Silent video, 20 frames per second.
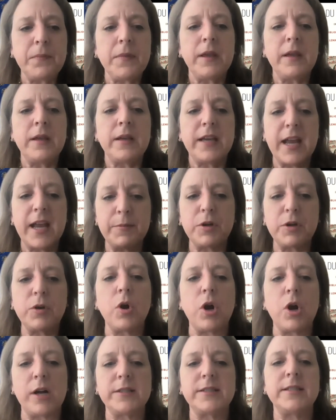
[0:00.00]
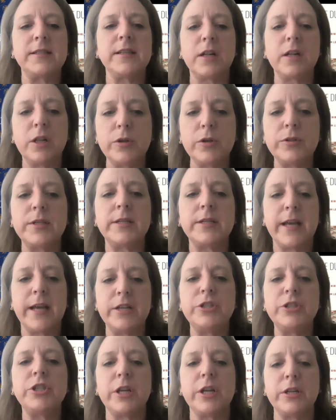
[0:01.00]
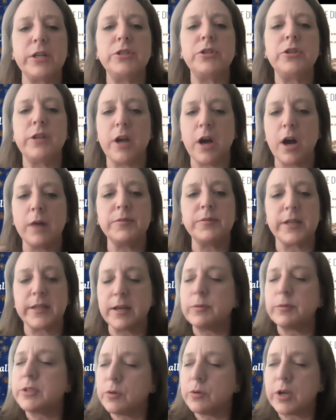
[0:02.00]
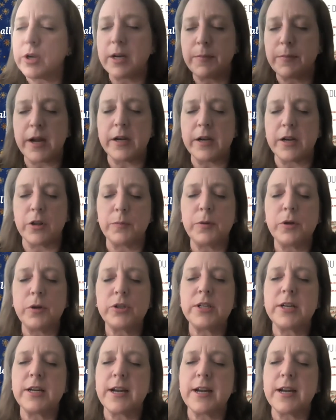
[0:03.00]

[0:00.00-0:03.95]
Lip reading: came across in the close attention to the object that was created by another person.